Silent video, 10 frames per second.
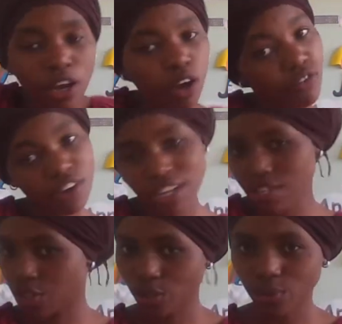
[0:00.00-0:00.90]
Of course
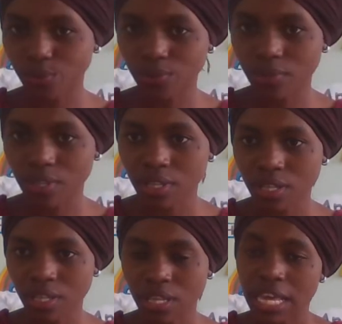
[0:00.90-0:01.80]
no.
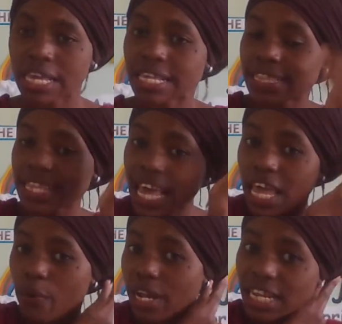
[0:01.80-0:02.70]
Is there
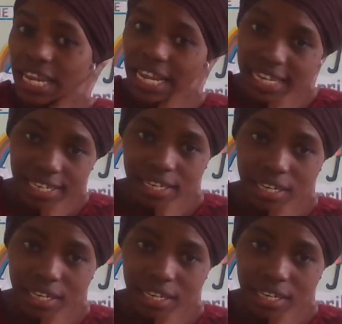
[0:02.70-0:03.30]
a wonderland?